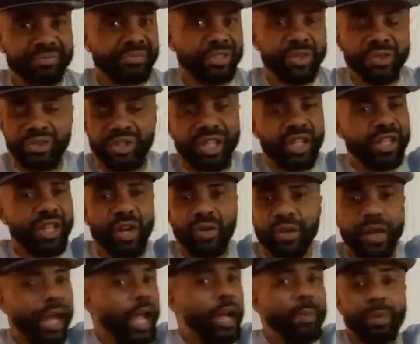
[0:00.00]
You see
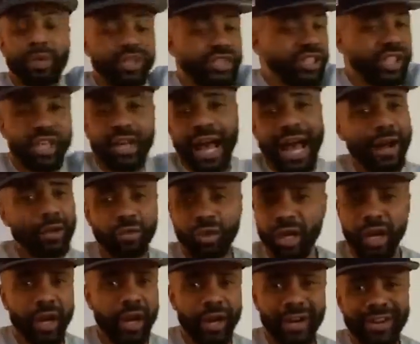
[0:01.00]
your neighbor shit out
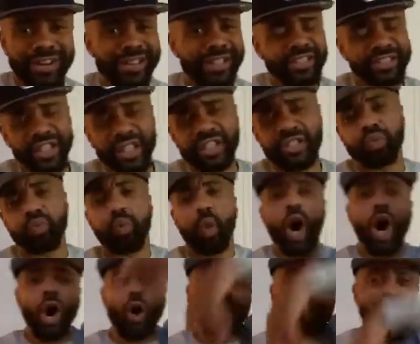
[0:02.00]
there, just
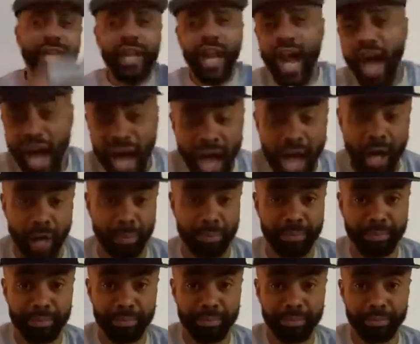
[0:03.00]
roll it
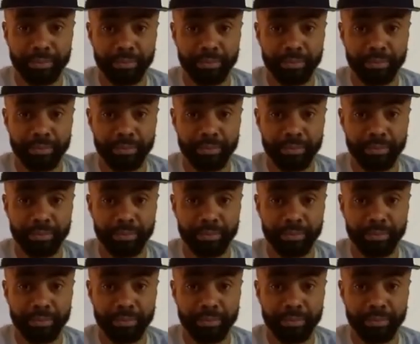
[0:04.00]
up.